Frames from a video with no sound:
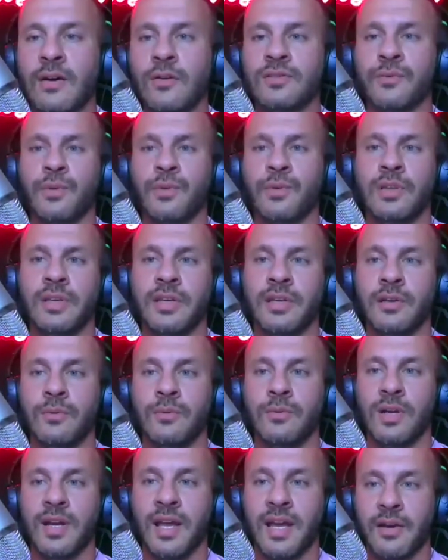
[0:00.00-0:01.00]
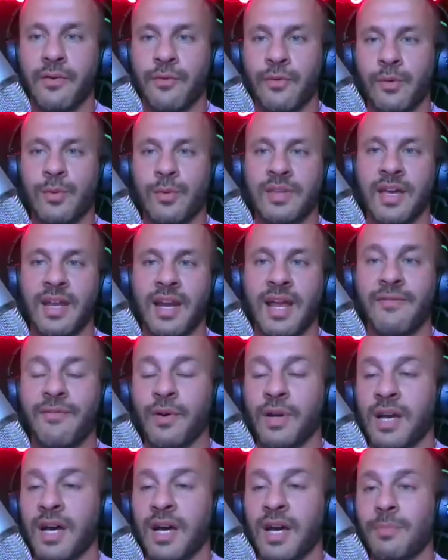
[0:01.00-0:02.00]
That was a really good one. I agree with that. I
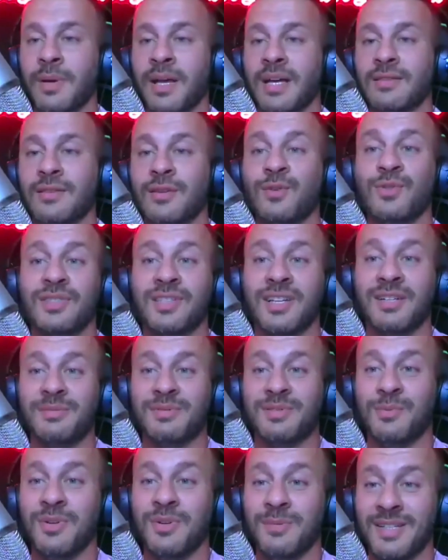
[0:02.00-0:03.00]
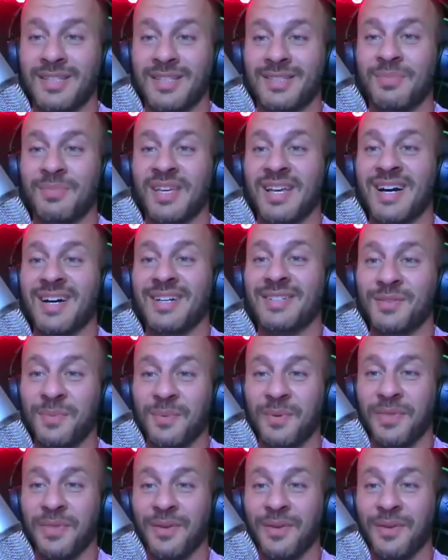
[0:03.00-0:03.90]
forgot about those types of women, to be honest with you.